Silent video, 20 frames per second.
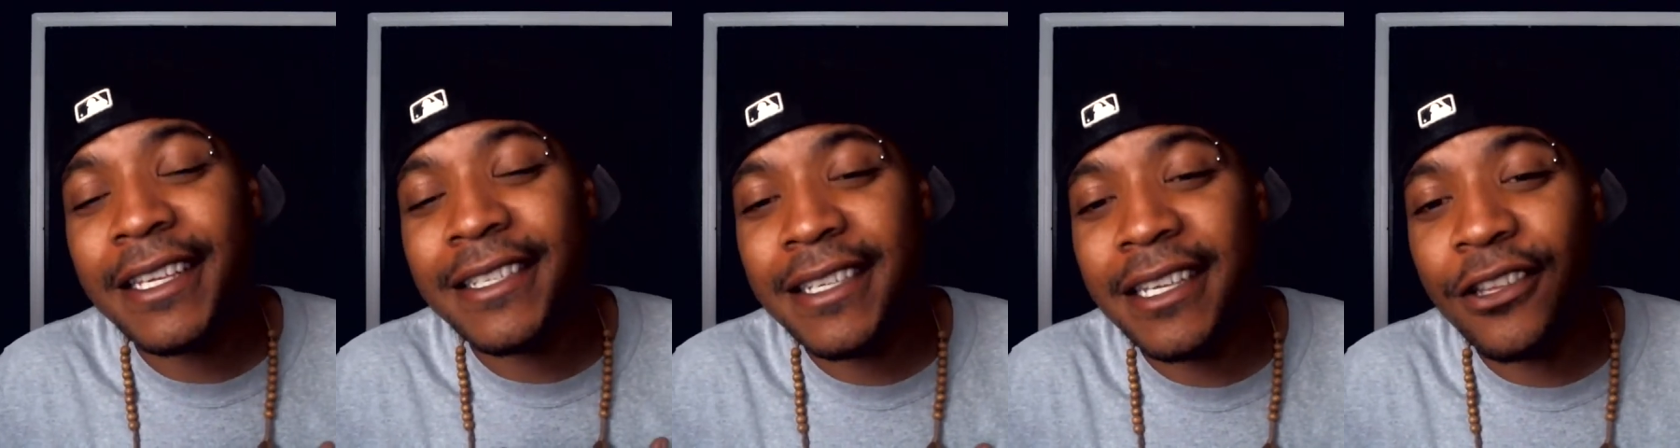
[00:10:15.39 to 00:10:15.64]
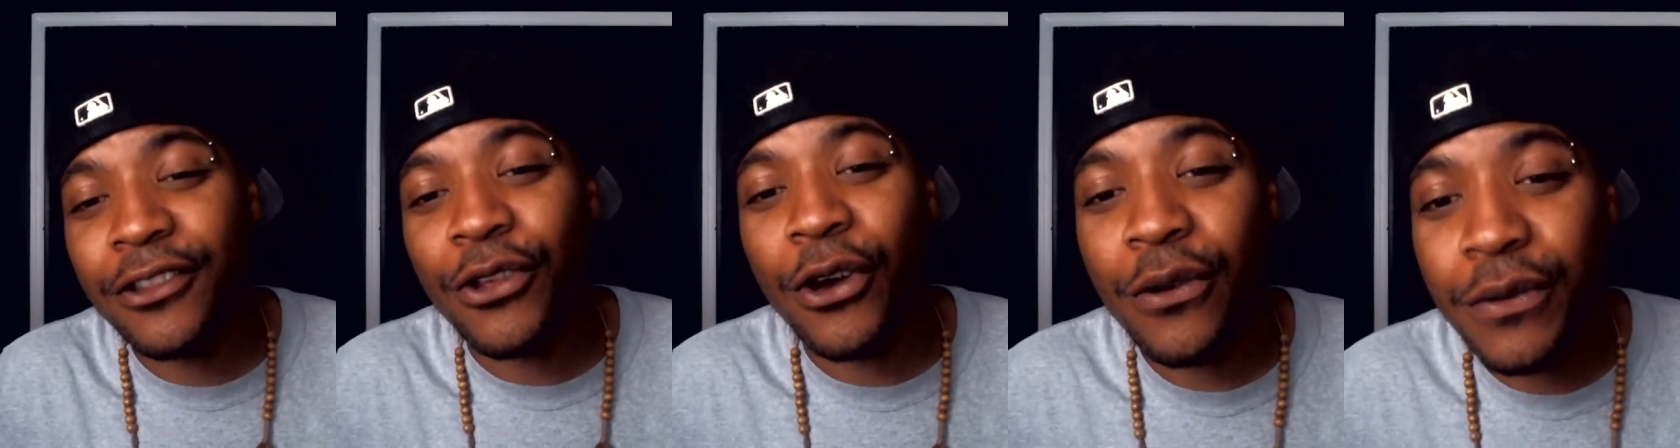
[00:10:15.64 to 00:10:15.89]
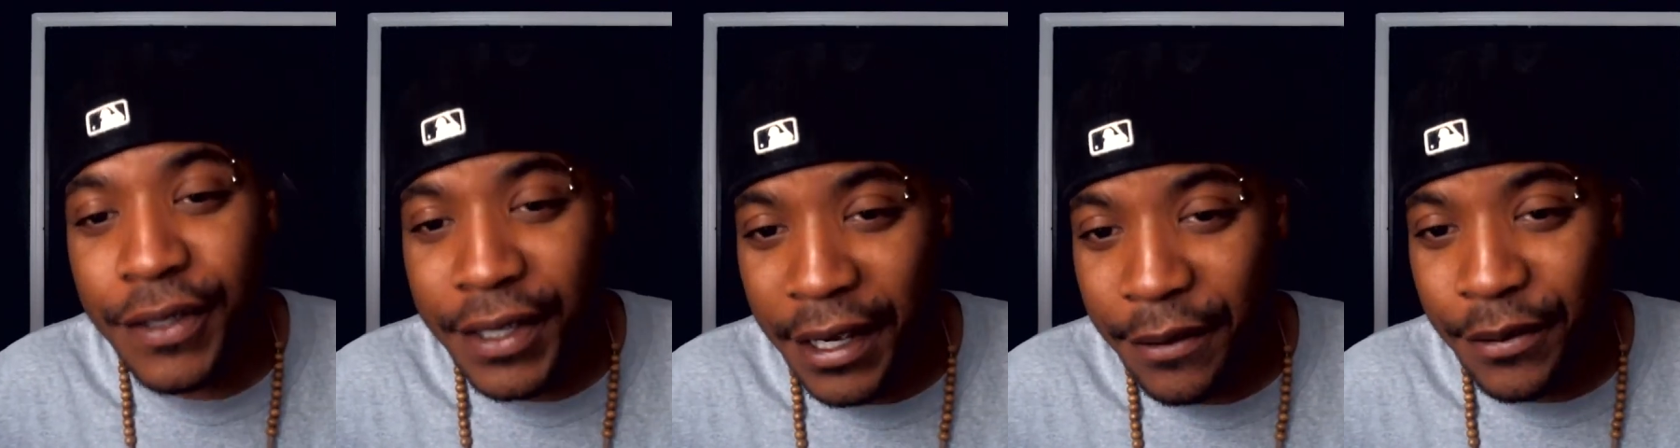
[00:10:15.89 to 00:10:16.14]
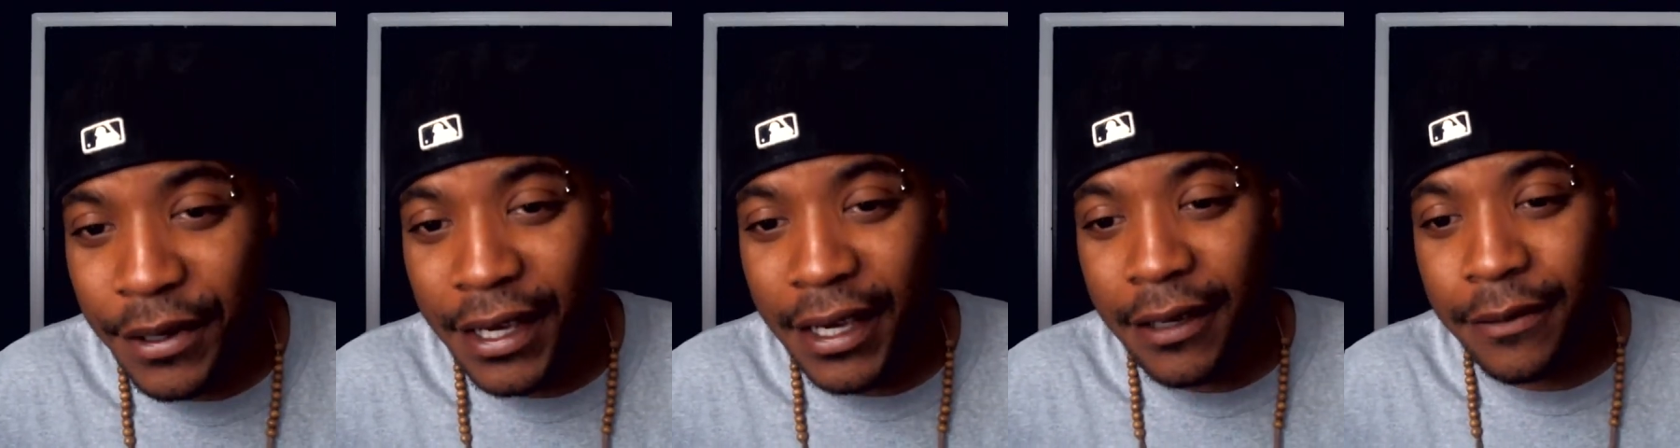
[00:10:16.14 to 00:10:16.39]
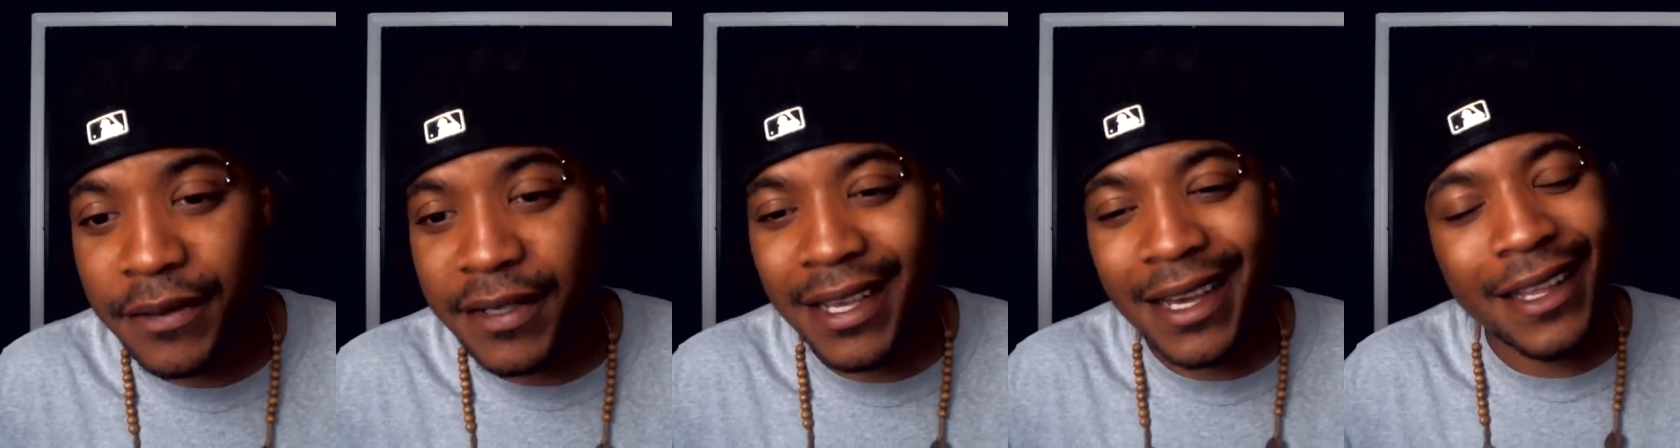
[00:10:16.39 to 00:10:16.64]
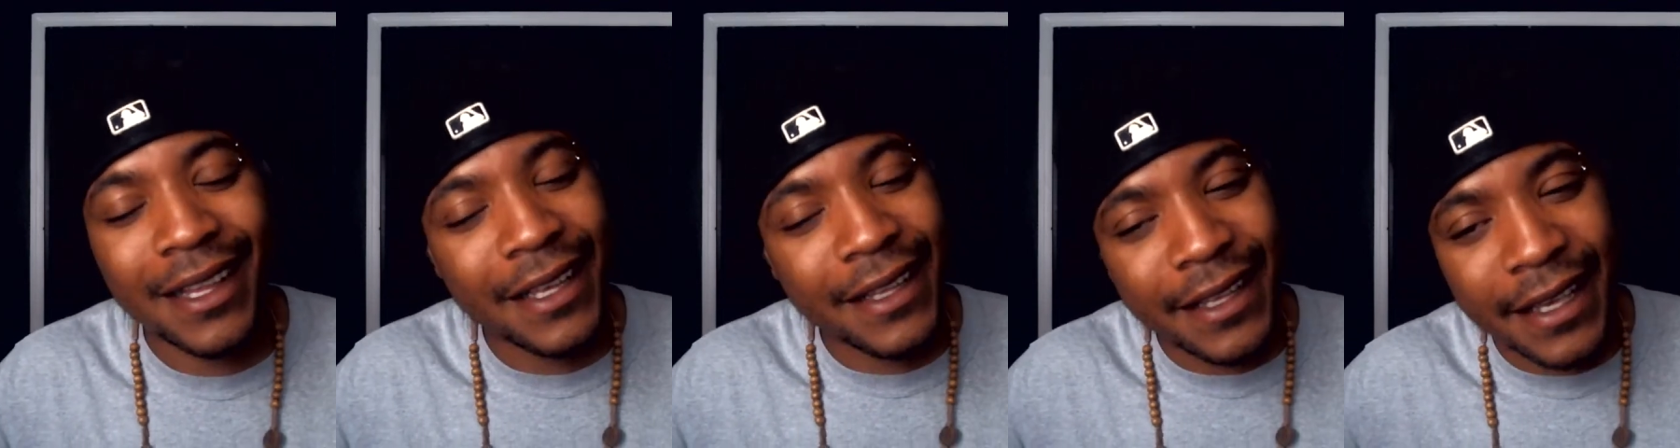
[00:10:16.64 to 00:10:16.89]
seeing those type of games.
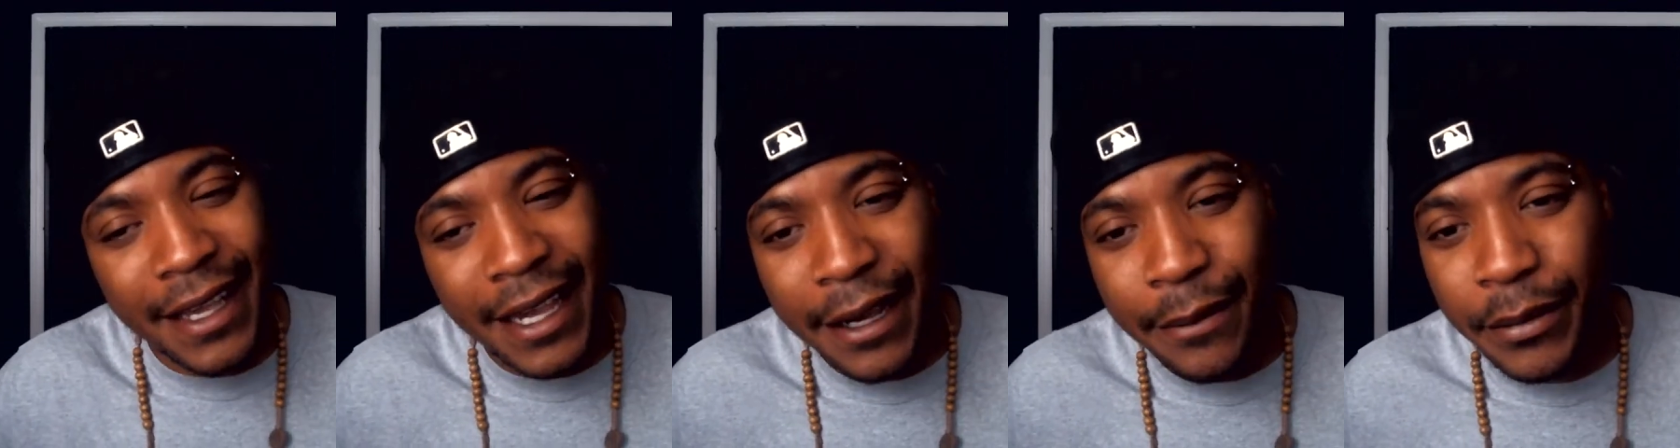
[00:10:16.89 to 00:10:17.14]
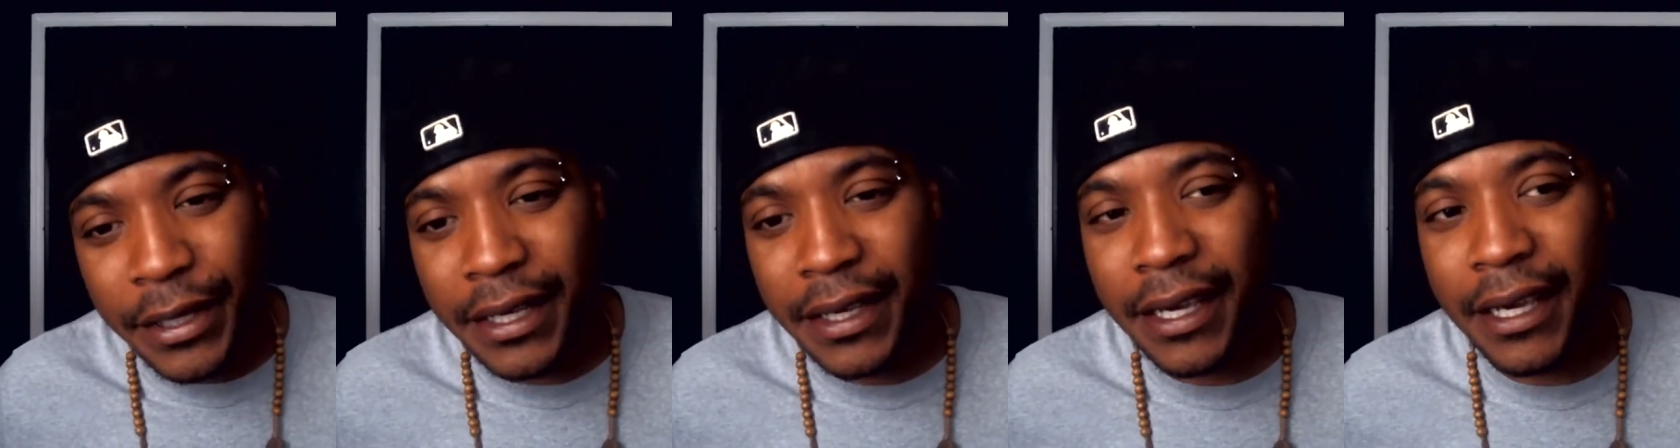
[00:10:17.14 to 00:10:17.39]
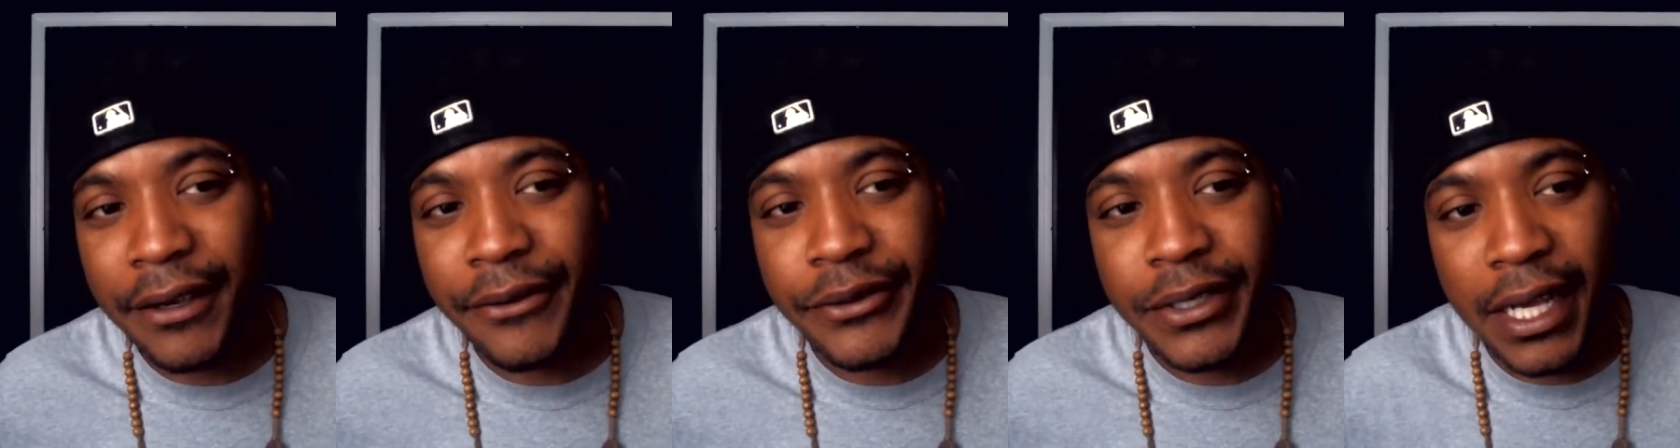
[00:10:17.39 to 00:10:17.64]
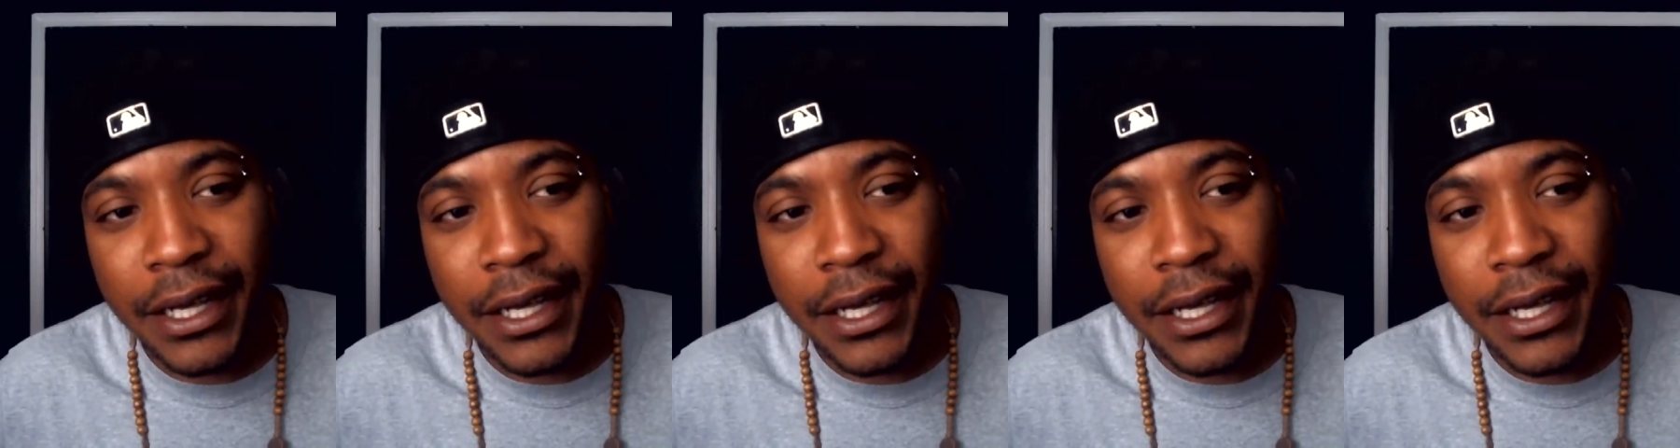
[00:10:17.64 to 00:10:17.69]
I like the gambling games.